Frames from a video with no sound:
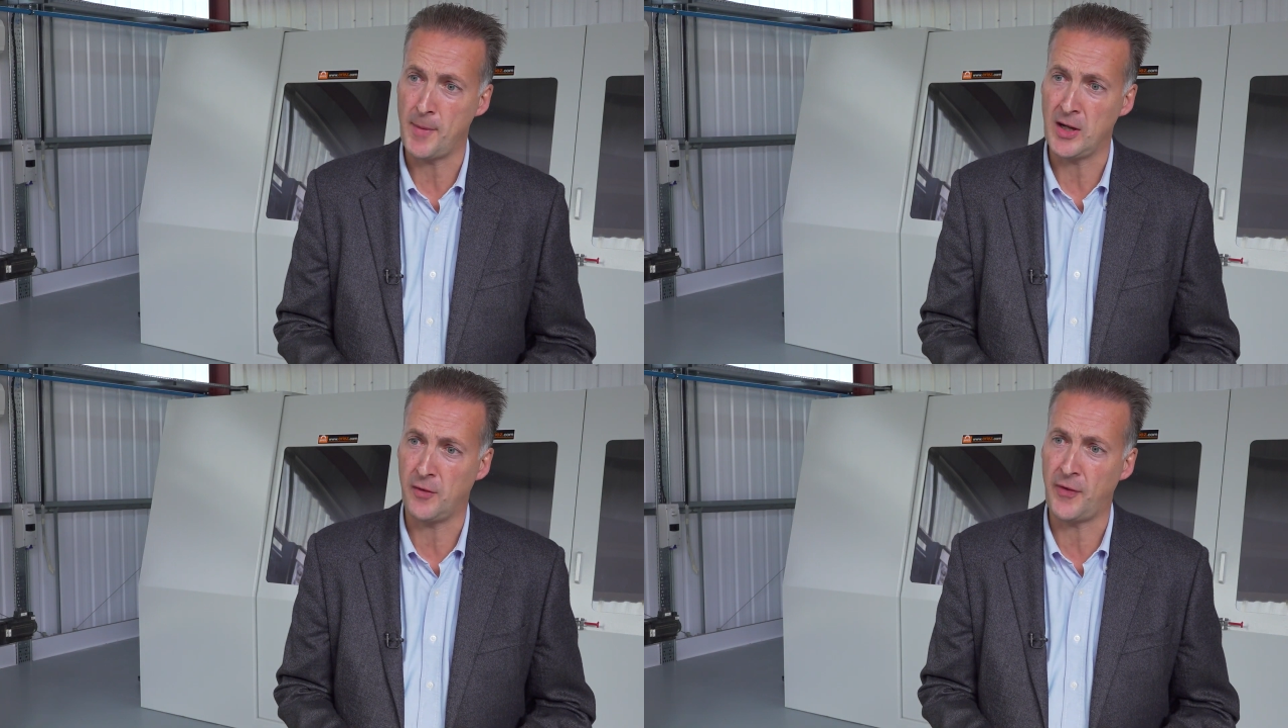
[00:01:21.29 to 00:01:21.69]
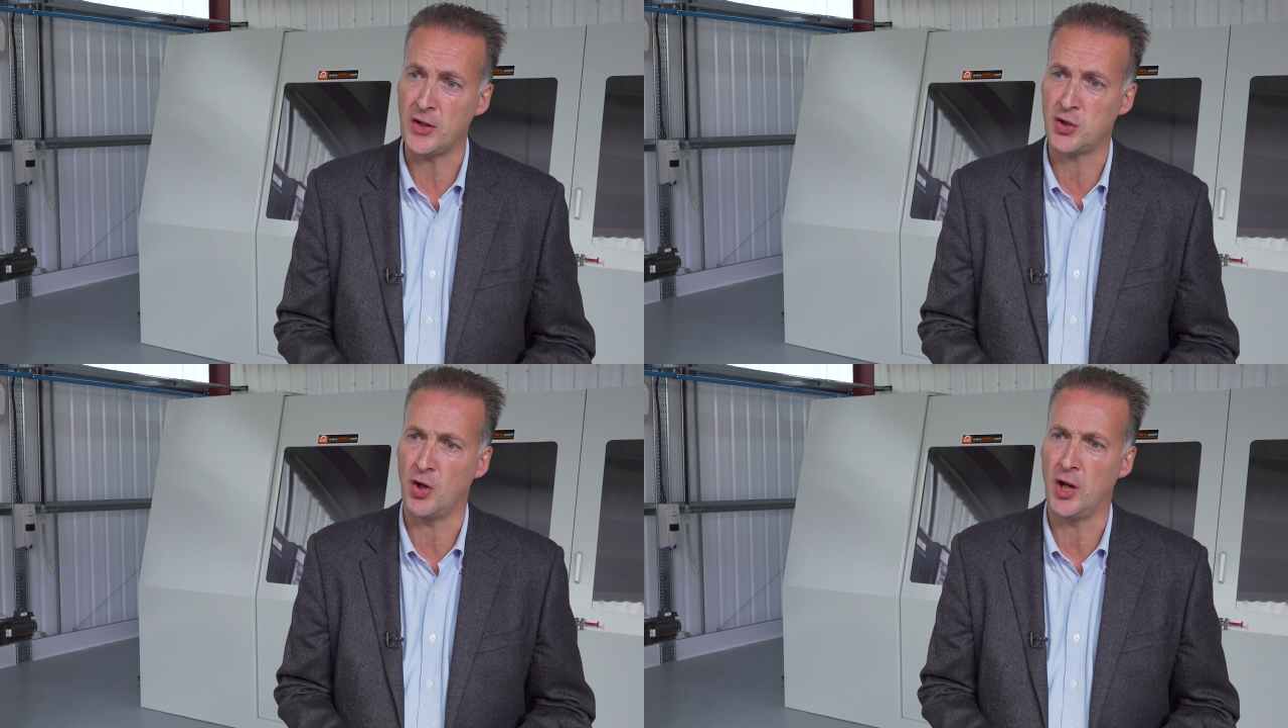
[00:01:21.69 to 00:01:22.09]

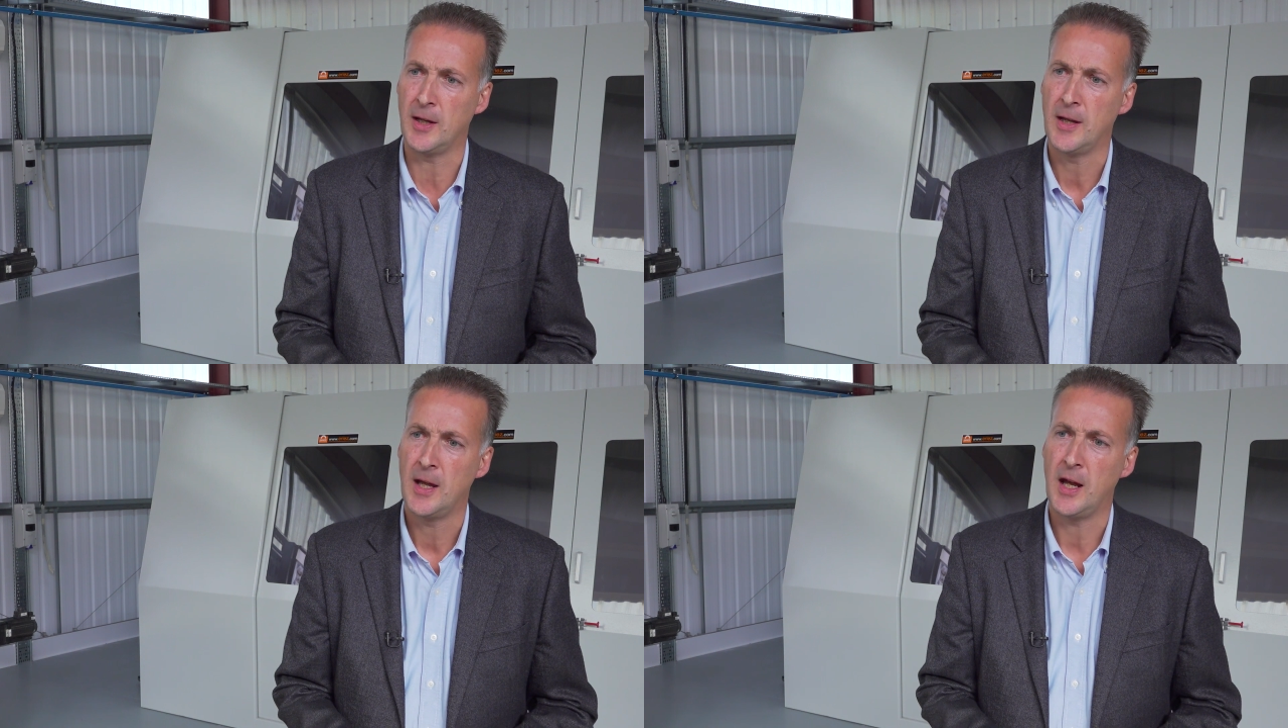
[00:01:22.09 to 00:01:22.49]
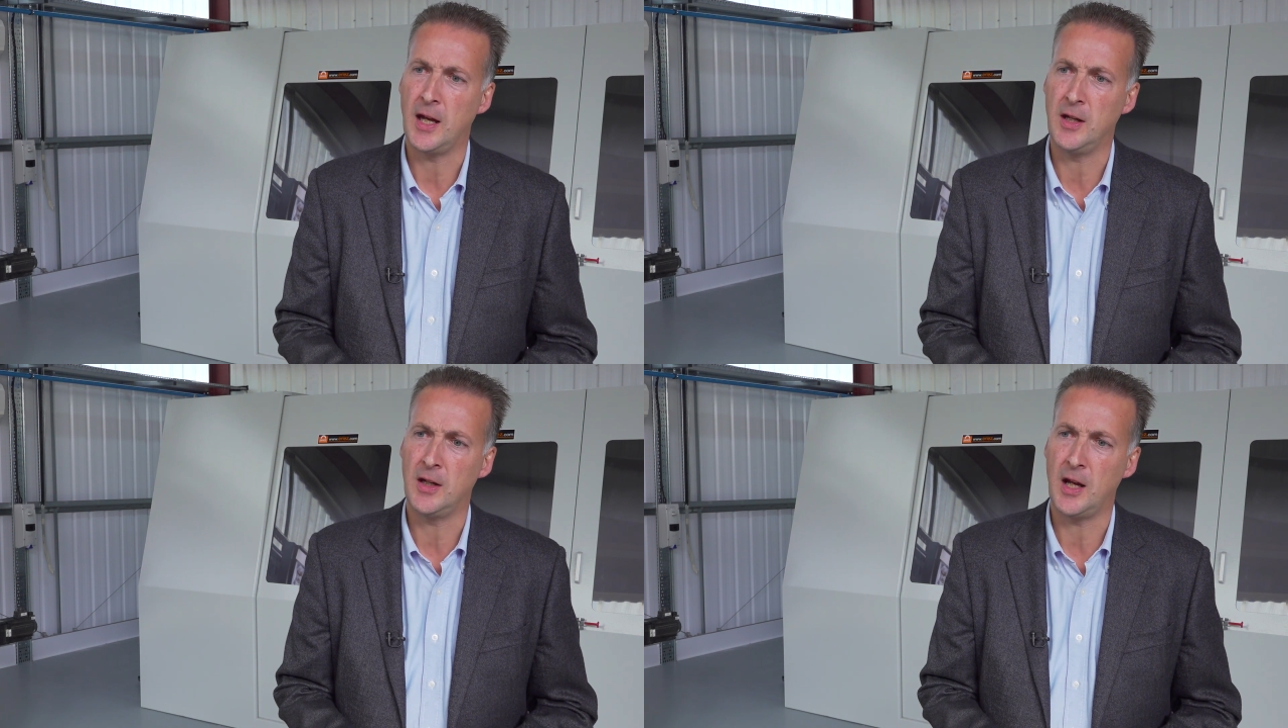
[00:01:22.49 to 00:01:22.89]
manufacturing
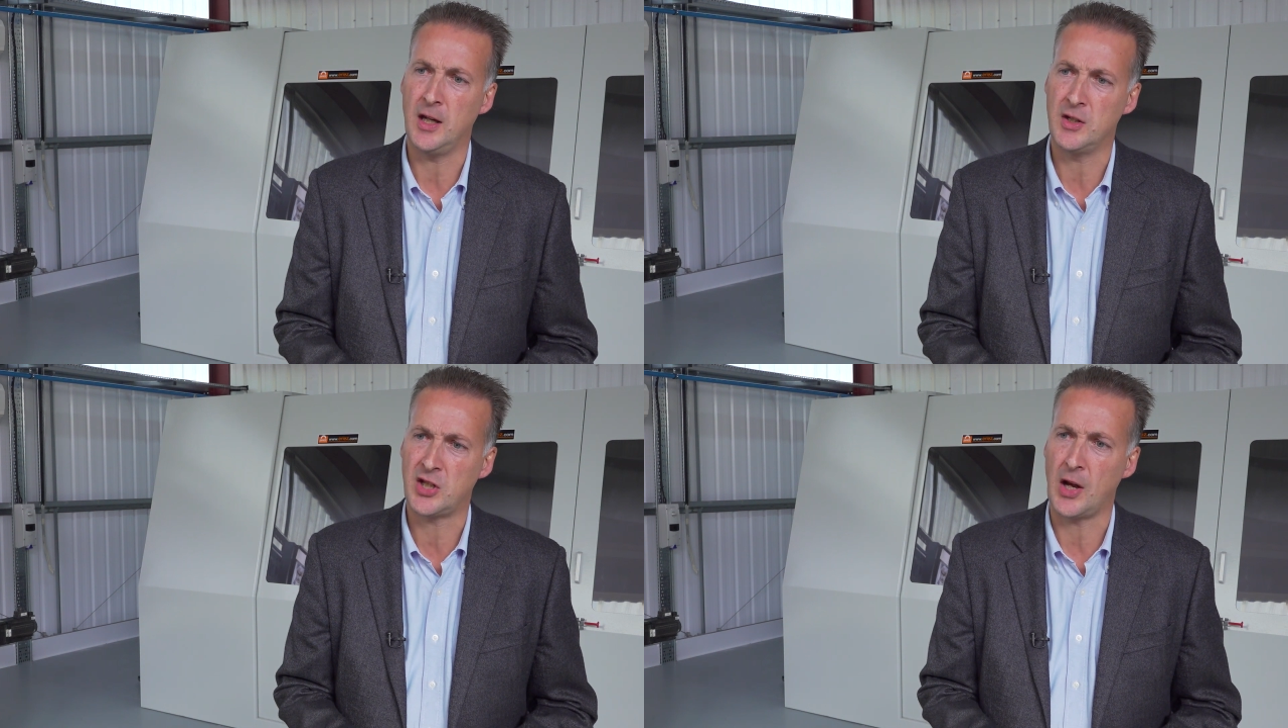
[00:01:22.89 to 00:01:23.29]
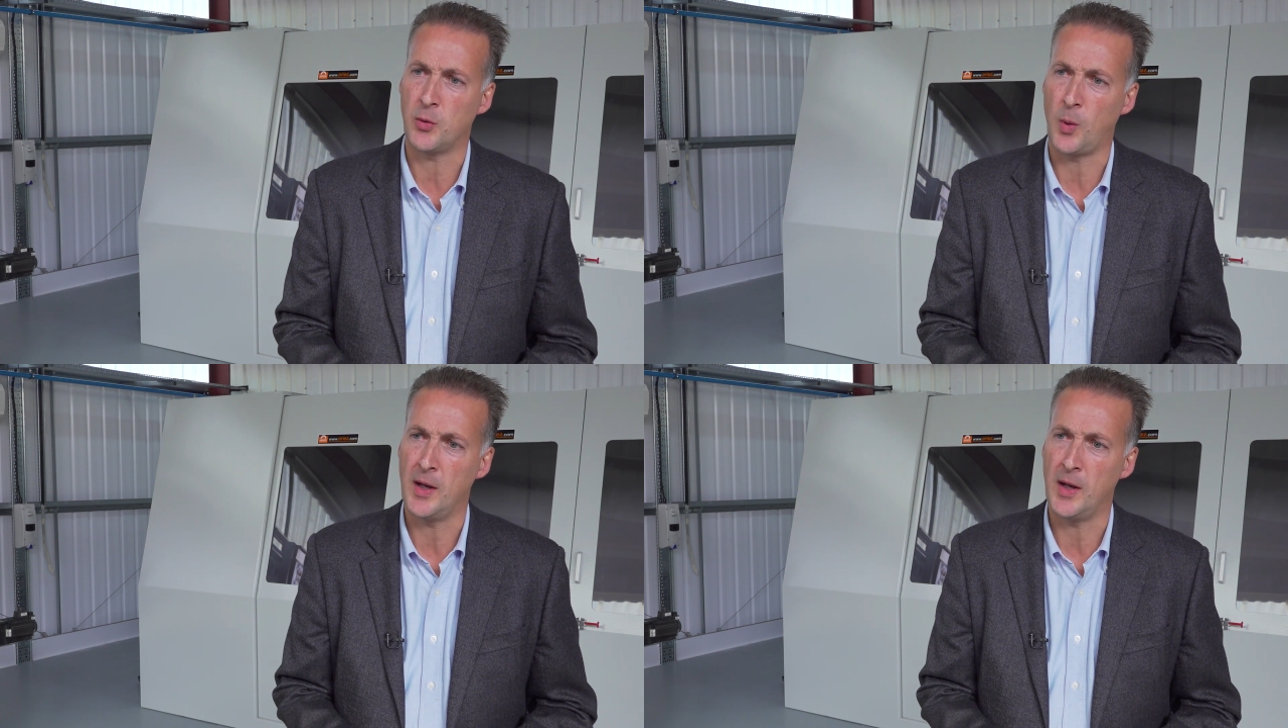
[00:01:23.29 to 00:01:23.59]
in, in South